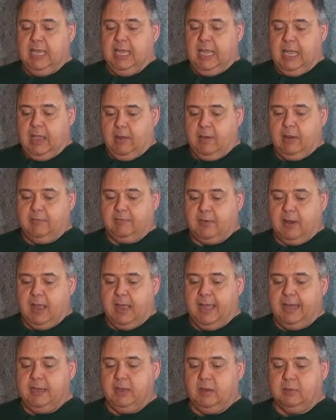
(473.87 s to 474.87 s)
However,
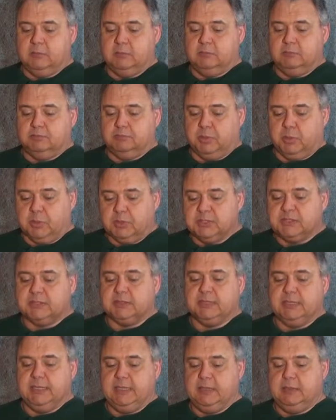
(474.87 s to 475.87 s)
I don't
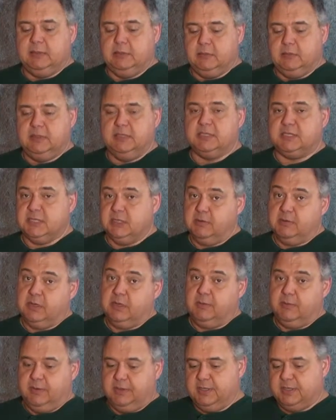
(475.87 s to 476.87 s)
personally
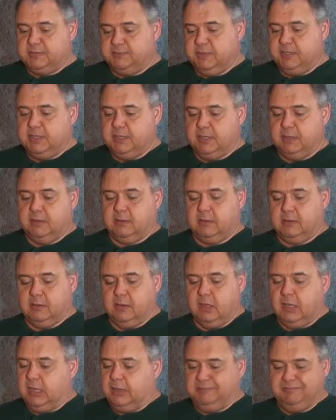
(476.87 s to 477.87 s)
disagree with this particular
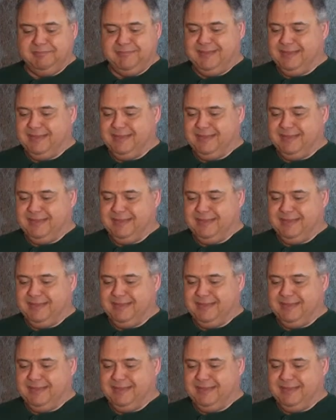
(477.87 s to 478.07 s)
law.